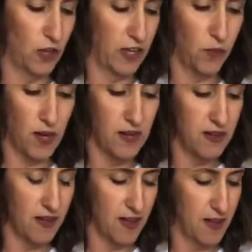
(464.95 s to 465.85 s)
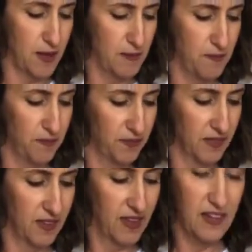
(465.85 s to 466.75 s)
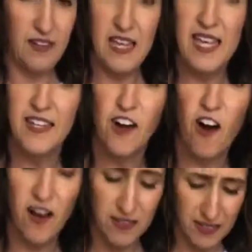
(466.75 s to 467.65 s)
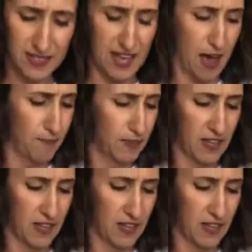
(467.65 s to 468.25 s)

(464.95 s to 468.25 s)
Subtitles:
Like, what a neat concept.